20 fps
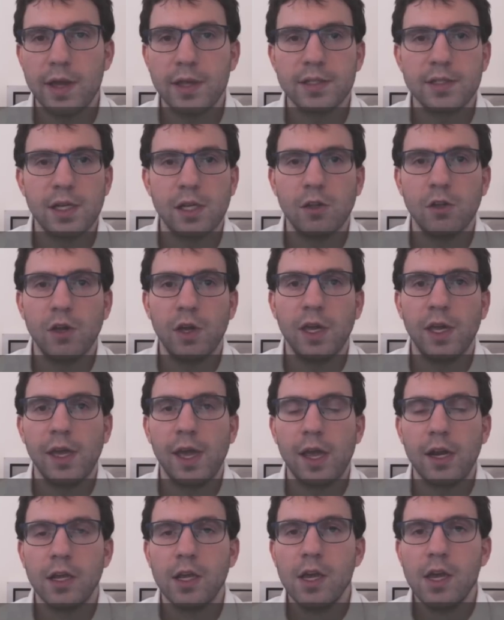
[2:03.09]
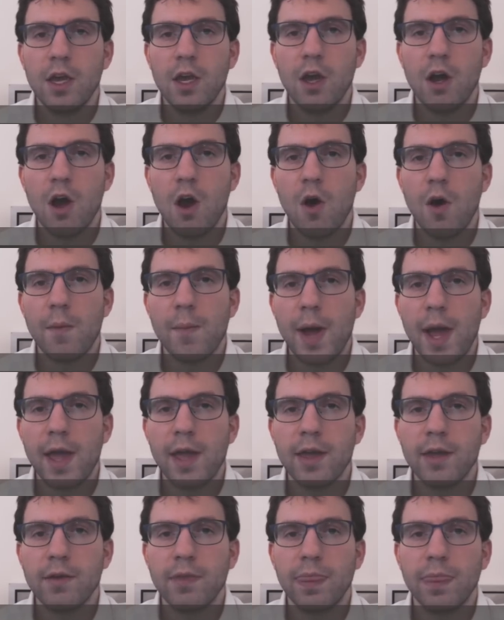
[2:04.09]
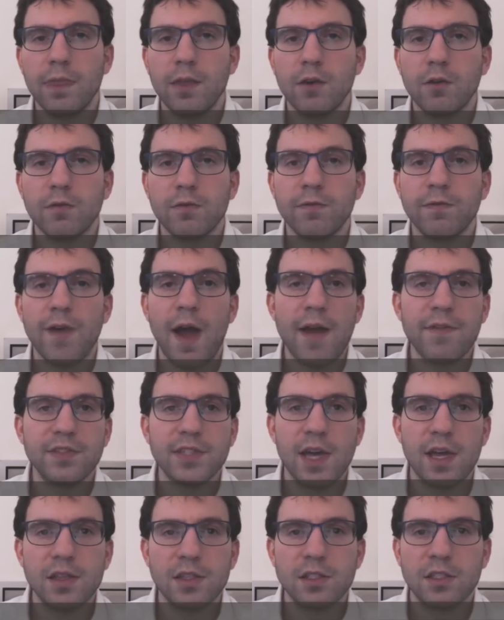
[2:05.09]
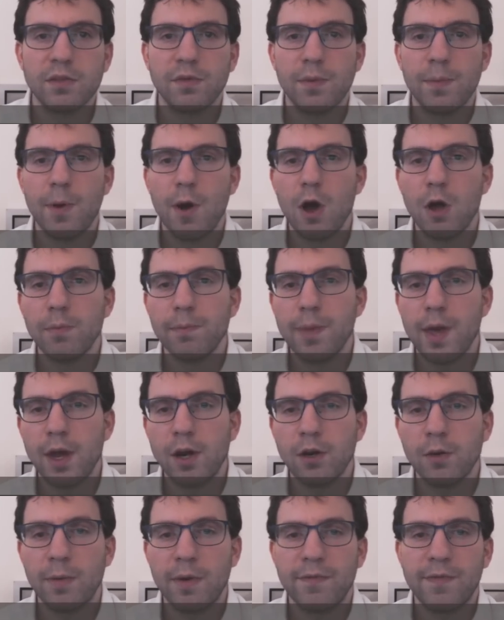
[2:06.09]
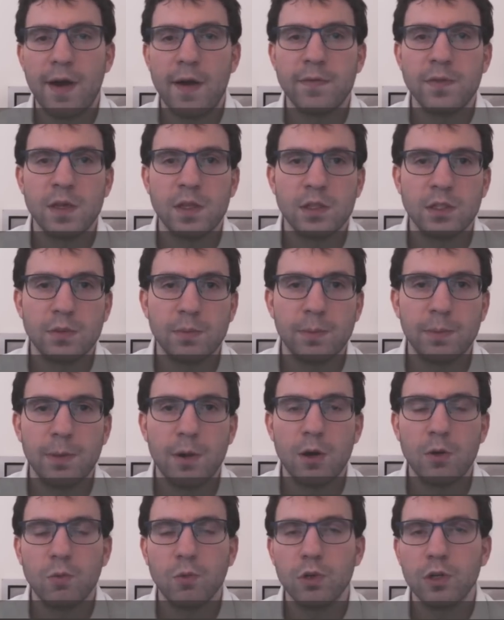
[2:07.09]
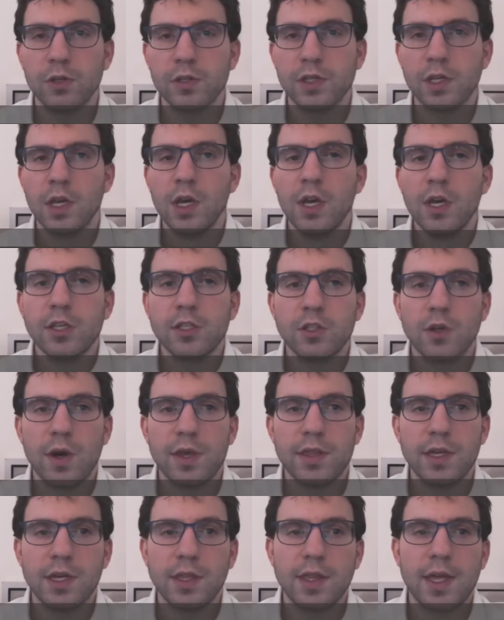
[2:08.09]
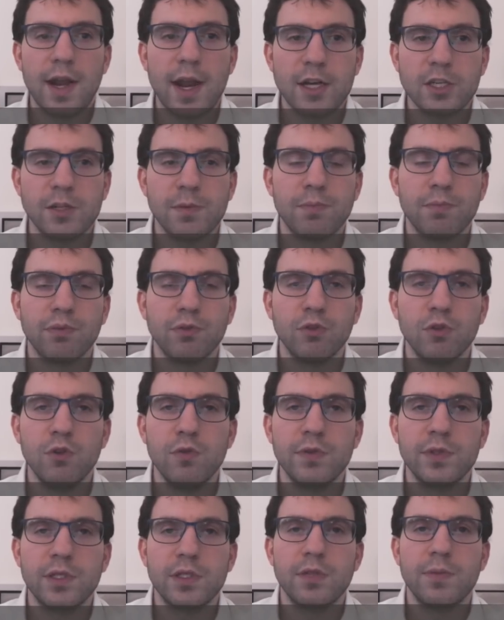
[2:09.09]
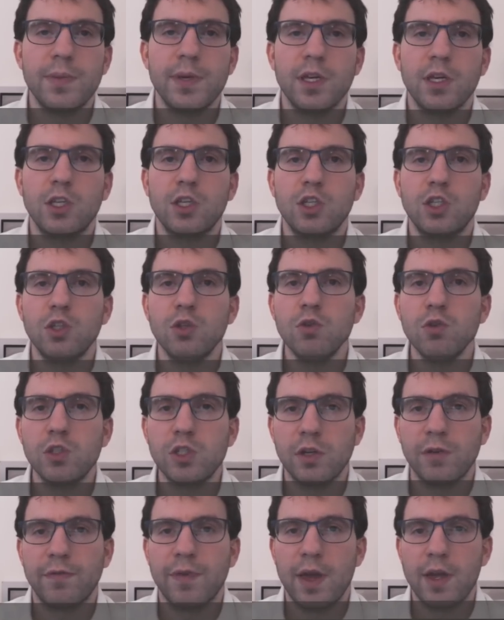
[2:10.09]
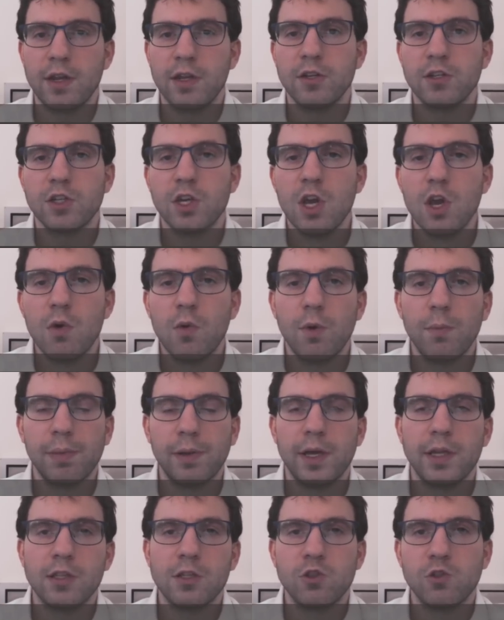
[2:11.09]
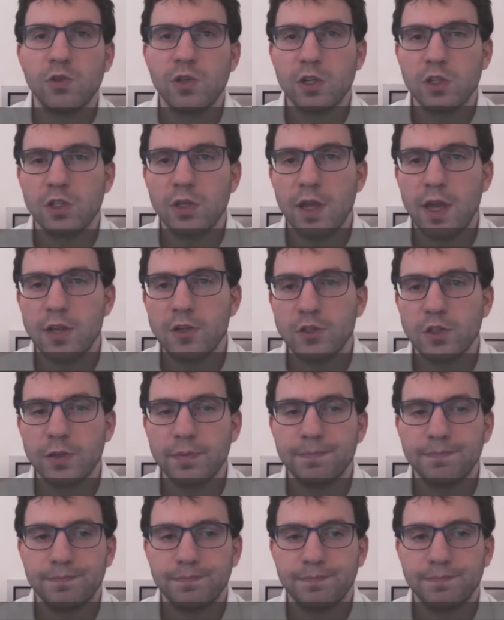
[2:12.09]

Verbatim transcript: It's not looking at, oh, am I, you know, five-tenths of a pawn better, am I five-tenths of a pawn worse? So I think that actually proves to be a huge advantage when playing the traditional engine.